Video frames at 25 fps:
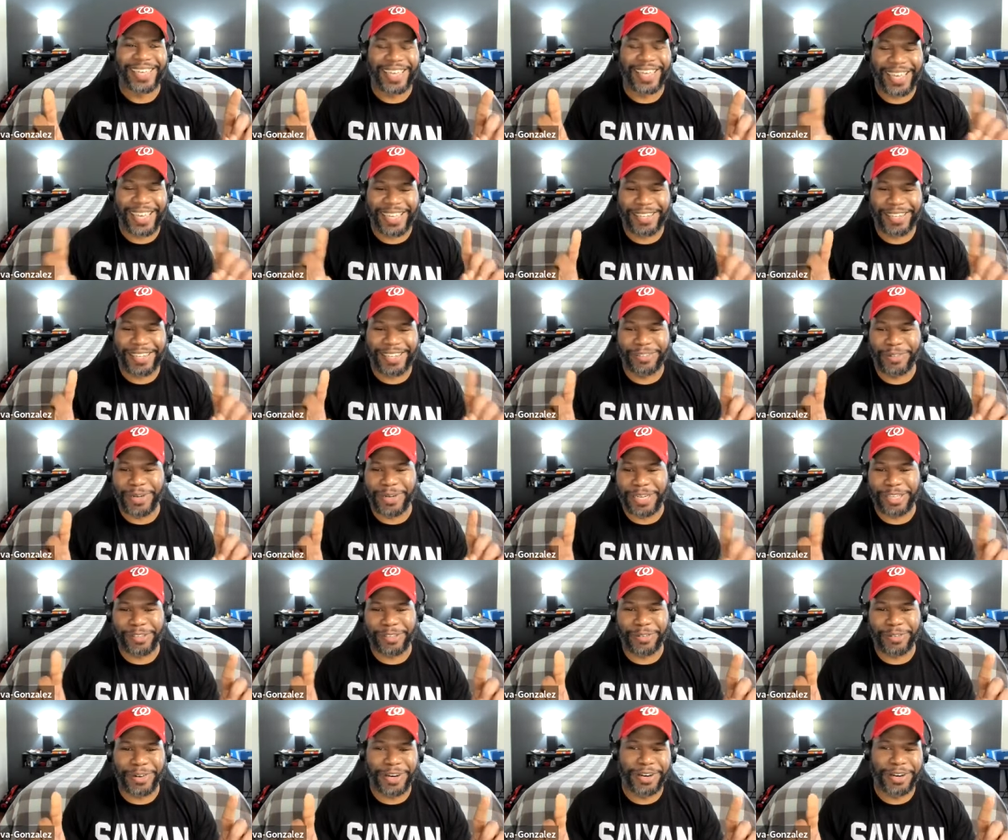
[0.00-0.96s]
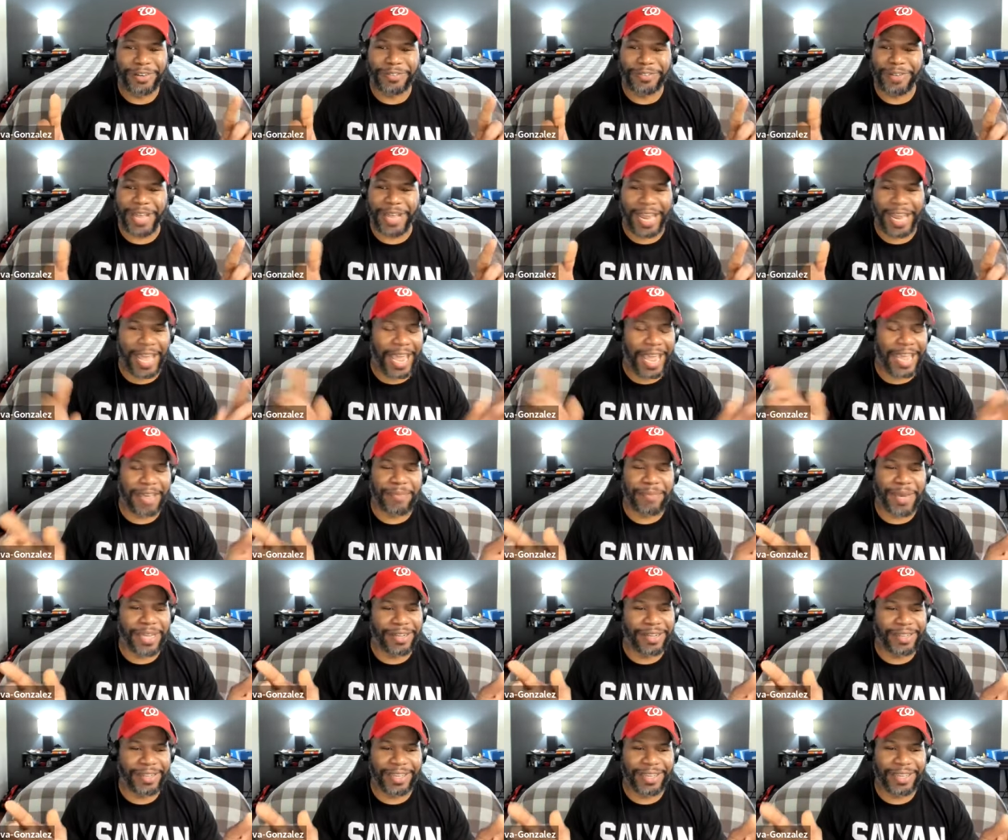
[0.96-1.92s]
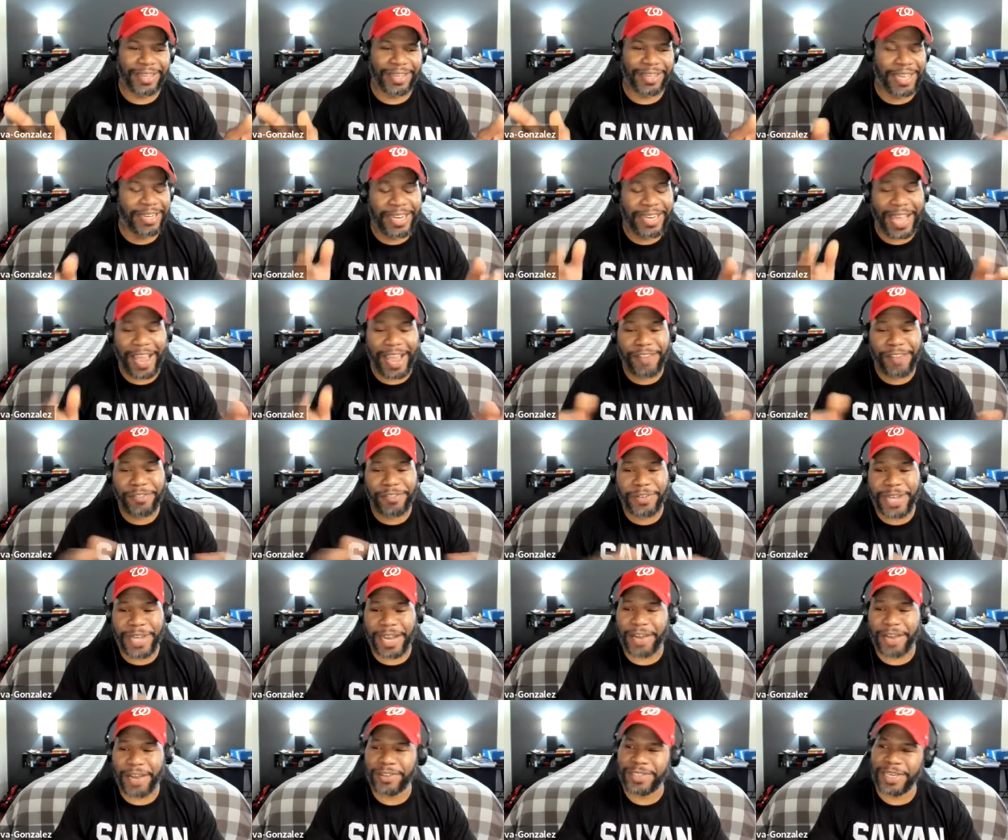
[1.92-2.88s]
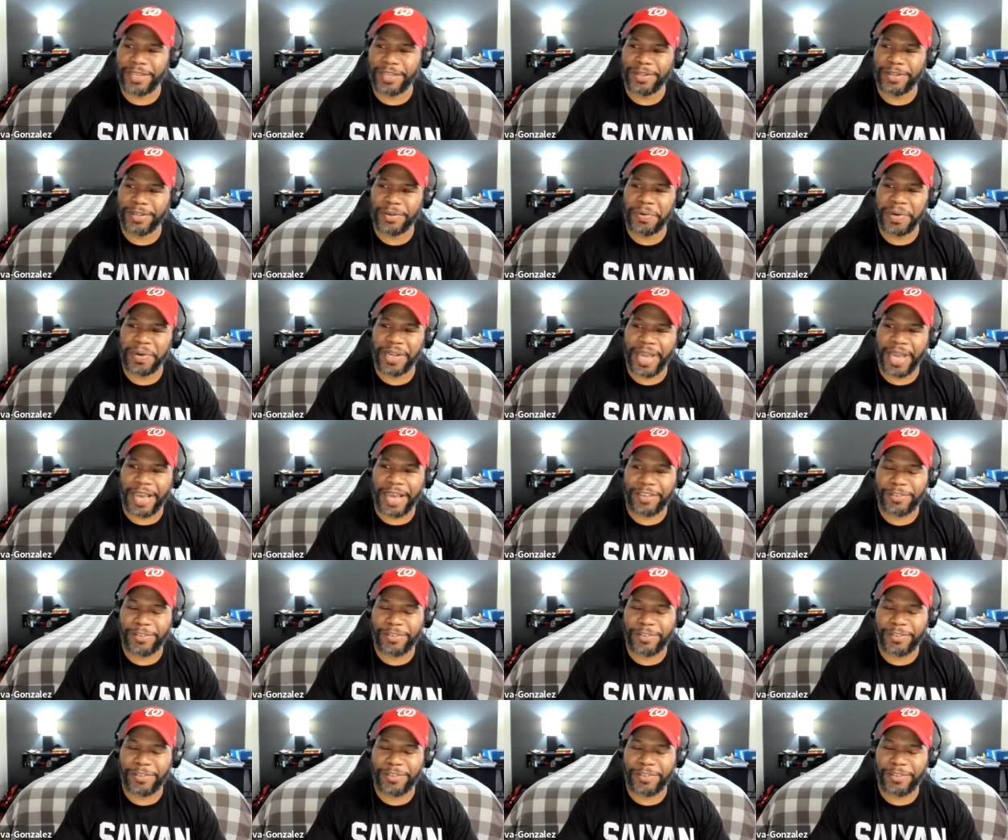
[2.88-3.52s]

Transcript: in twenty twelve. I, I mean, and then after that, I was like, you know what?